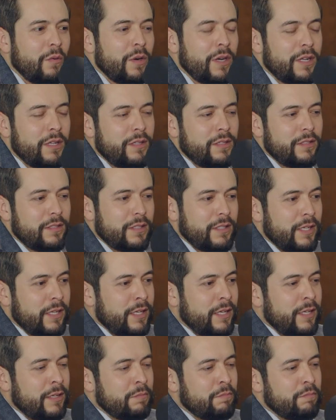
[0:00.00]
Well,
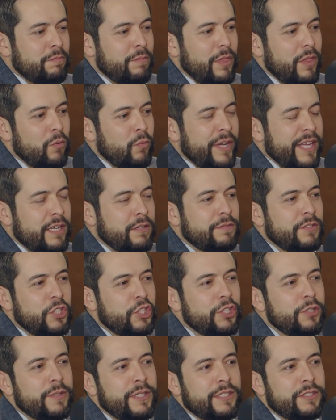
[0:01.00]
we have
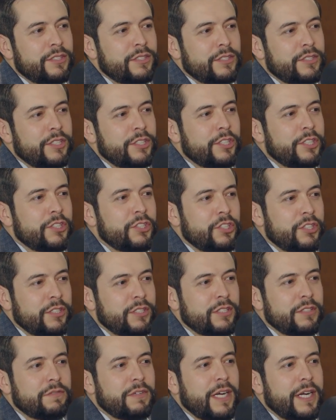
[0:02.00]
two
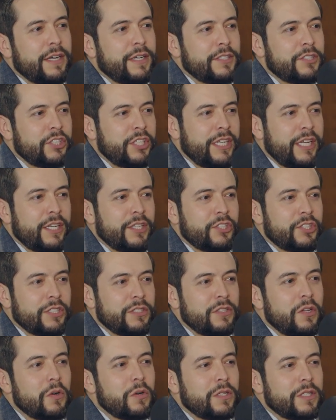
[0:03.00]
institutions of higher
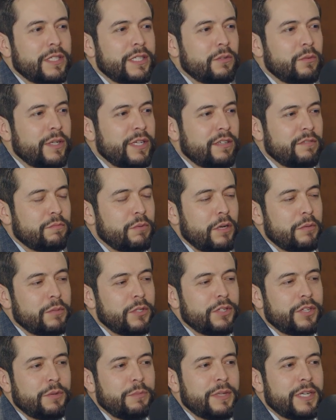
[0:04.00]
education locally. We have
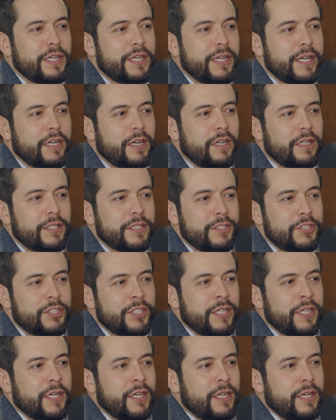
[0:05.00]
Pueblo Community
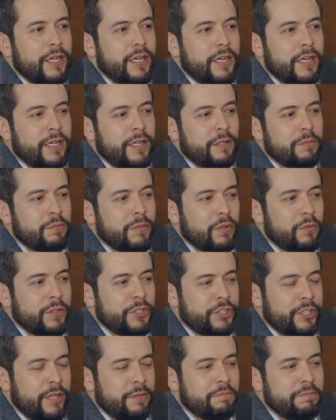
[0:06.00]
College,
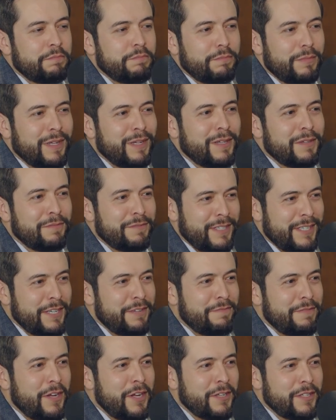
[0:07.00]
which I'm
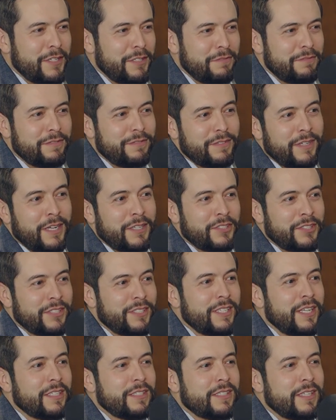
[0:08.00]
very fond of, not
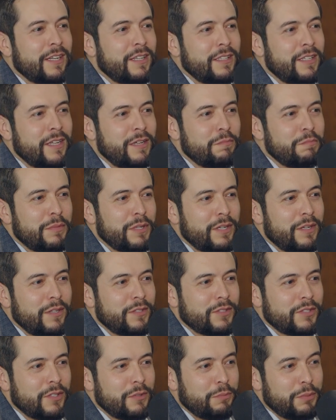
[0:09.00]
just as an alum, but
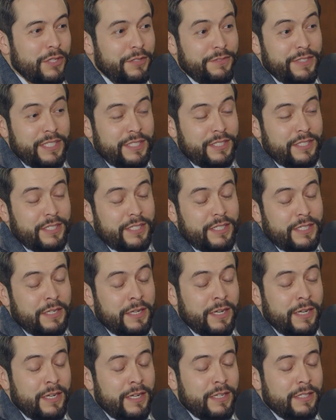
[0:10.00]
also
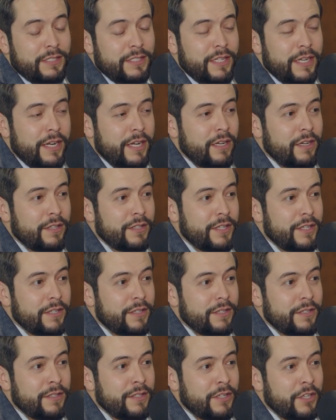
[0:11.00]
previously sitting on
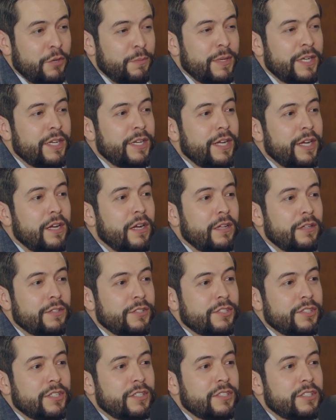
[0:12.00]
the Community
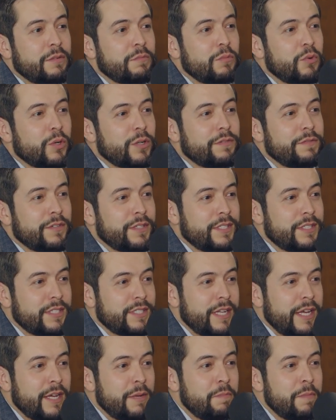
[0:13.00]
College System Board for the
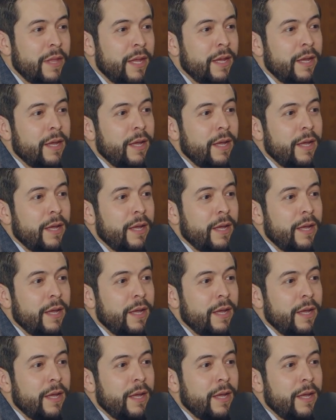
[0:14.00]
state.